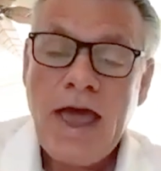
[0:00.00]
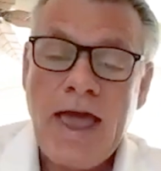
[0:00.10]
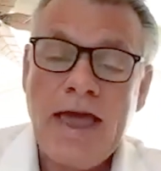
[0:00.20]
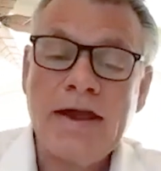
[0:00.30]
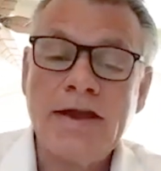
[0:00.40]

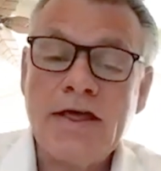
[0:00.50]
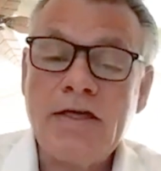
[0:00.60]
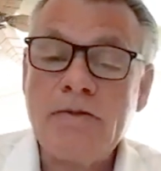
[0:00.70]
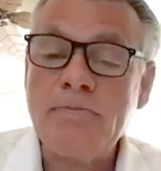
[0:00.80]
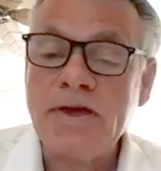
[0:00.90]
And
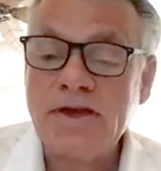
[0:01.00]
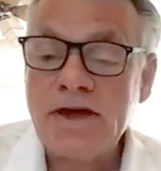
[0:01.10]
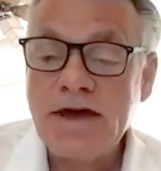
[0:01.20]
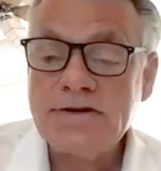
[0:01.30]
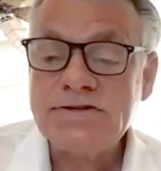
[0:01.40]

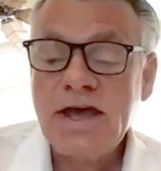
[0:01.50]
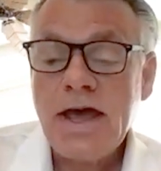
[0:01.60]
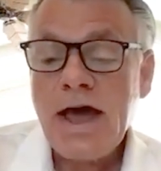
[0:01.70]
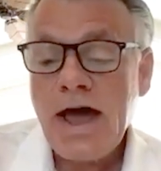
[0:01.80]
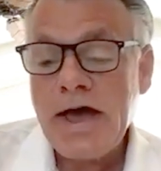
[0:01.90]

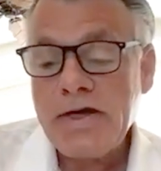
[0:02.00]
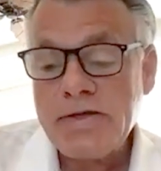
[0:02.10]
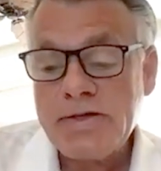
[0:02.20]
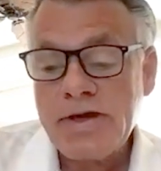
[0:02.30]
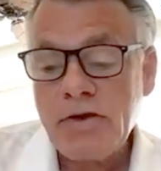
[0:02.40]
because
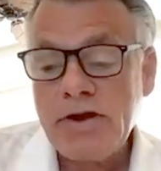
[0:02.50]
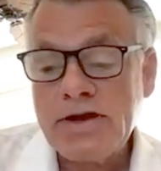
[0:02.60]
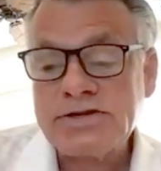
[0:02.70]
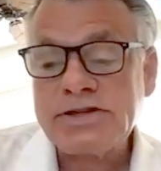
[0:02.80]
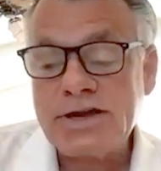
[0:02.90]
uh, there
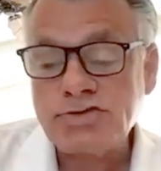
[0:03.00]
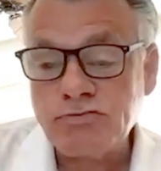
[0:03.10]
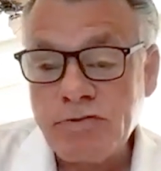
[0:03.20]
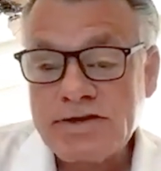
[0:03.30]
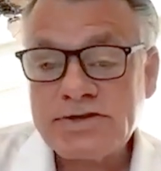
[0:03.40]
is less
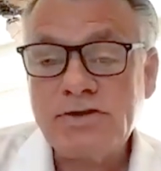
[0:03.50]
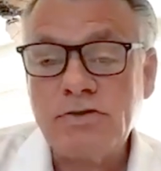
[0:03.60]
risk.